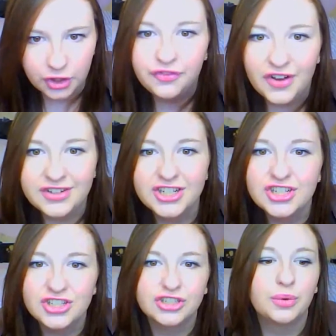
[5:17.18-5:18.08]
your
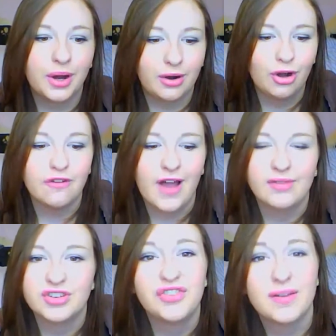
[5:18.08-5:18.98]
foundation should not wear off
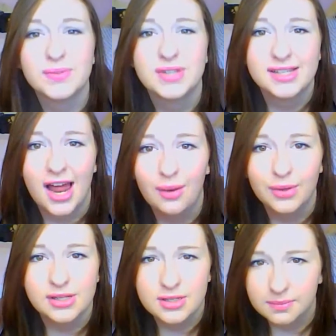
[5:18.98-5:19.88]
after 5 or 6
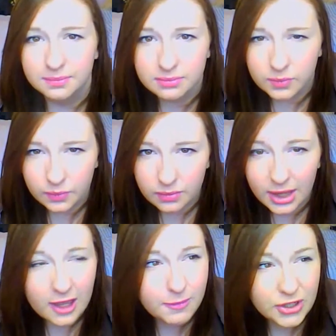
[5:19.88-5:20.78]
hours,
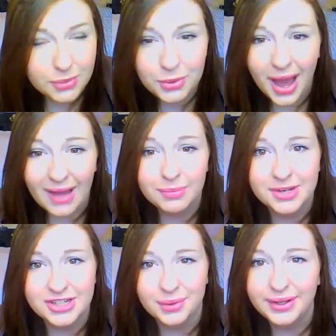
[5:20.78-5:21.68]
especially when you haven't
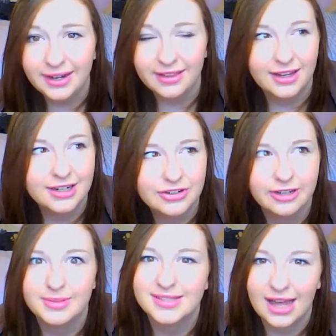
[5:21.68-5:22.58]
been doing anything, like
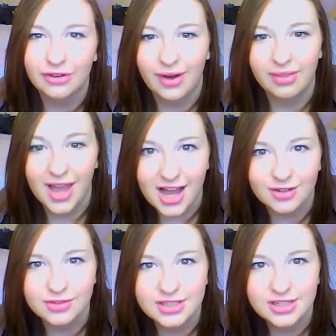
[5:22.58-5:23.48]
literally been sat around the
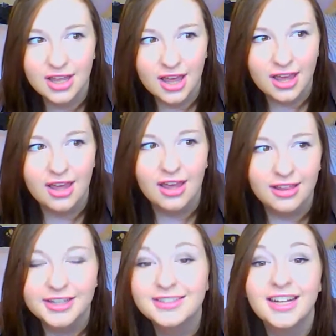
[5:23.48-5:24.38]
house.
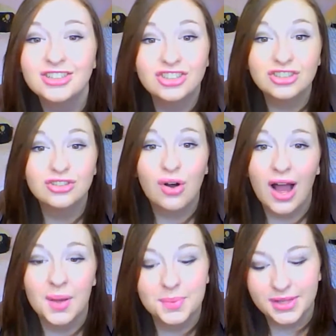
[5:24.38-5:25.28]
Like, that should
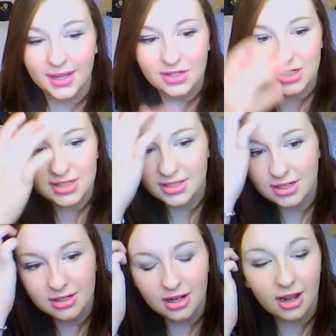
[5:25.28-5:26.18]
not happen. That's just
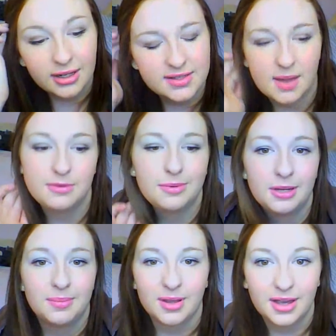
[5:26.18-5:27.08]
unacceptable
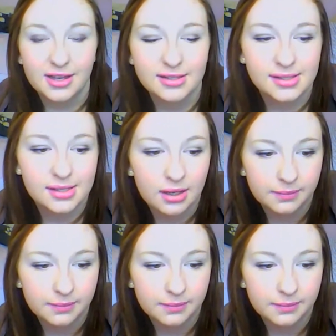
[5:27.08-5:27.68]
in my eyes.